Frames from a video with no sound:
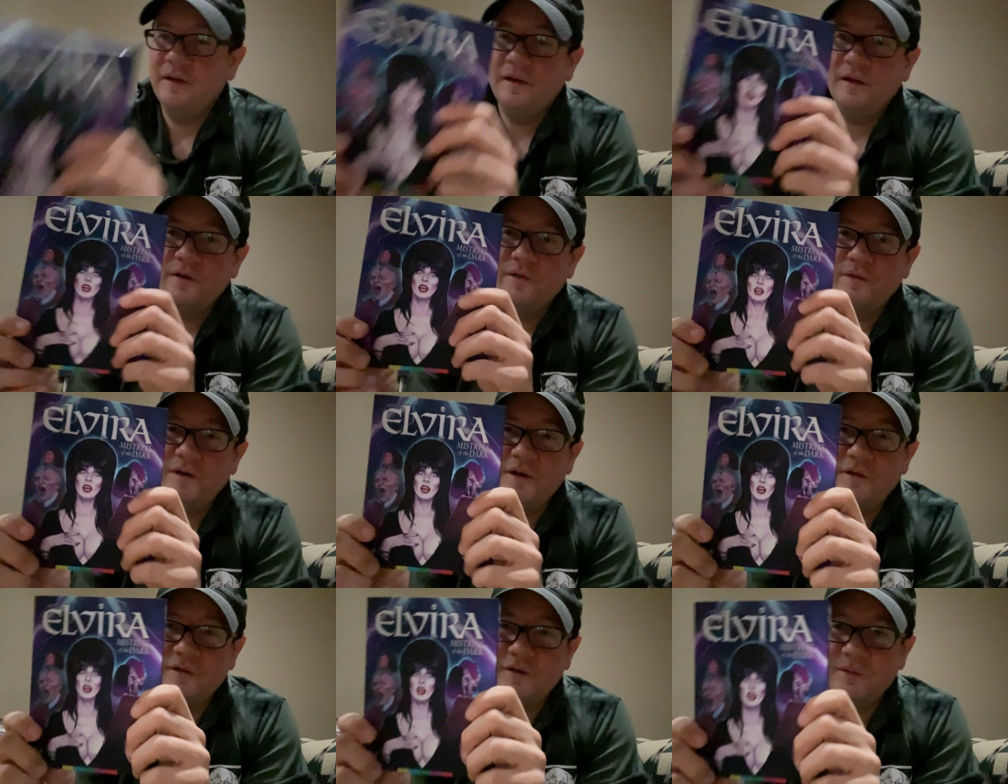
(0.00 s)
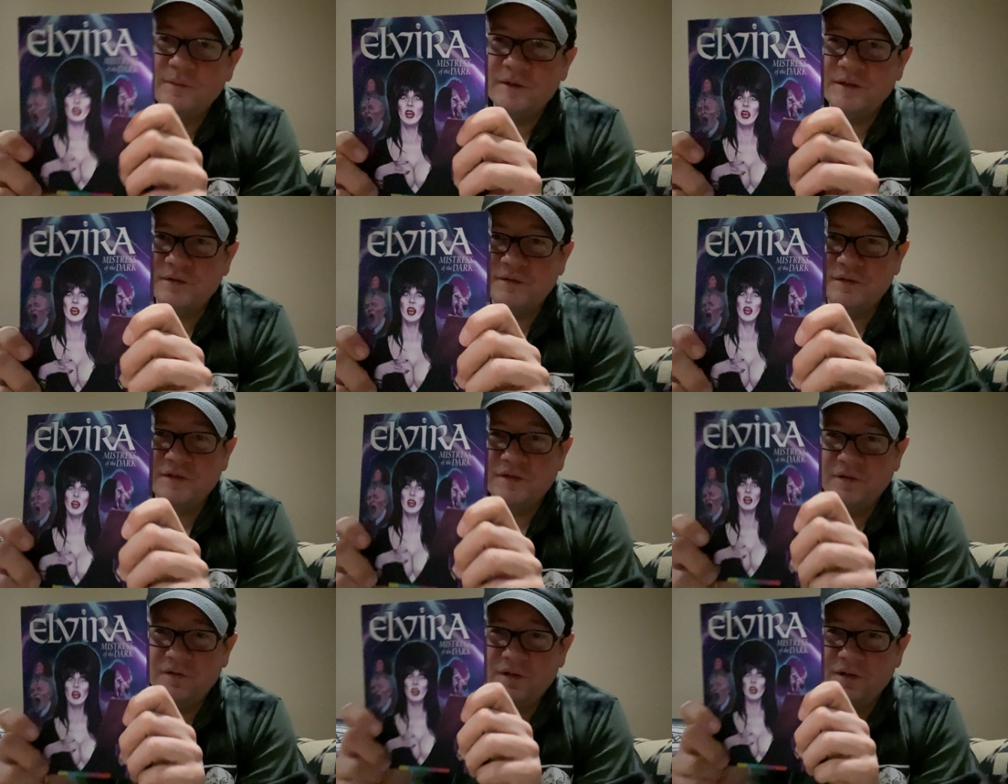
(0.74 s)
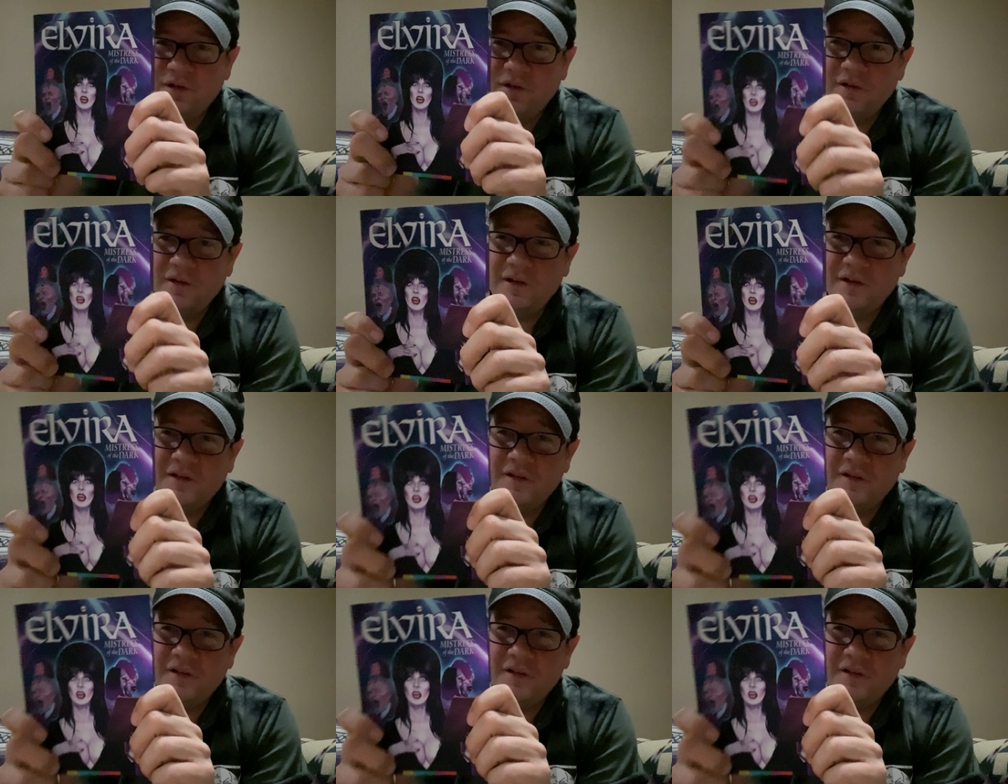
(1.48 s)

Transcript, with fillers: Elvira, Mistress of the Dark,